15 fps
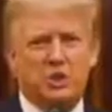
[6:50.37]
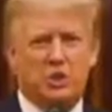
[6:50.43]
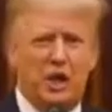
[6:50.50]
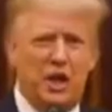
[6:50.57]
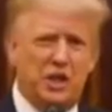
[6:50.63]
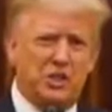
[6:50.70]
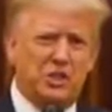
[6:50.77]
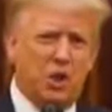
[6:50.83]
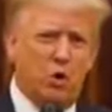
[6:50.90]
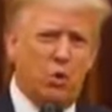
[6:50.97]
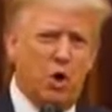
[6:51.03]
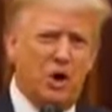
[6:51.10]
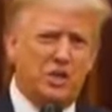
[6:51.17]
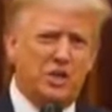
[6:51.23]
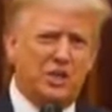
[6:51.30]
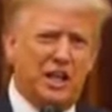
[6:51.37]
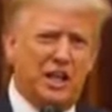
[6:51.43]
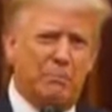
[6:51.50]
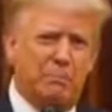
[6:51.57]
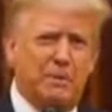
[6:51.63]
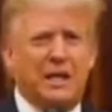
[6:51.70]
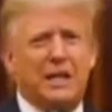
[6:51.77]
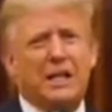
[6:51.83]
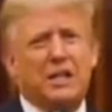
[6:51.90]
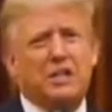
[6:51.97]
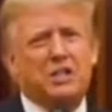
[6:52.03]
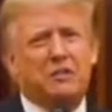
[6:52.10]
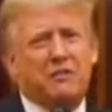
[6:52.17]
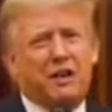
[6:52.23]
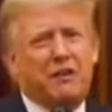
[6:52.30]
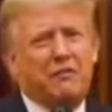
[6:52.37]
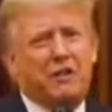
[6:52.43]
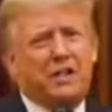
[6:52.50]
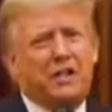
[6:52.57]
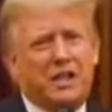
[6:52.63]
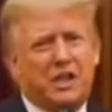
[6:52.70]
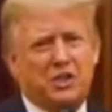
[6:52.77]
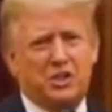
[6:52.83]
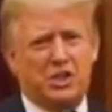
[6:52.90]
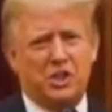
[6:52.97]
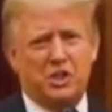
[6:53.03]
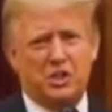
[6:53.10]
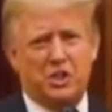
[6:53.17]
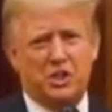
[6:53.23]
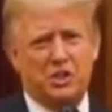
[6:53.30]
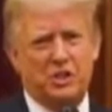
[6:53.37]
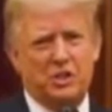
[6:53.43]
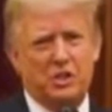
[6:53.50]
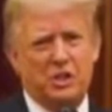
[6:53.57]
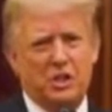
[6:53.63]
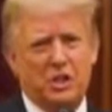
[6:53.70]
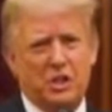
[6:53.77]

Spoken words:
traits that once led millions of everyday citizens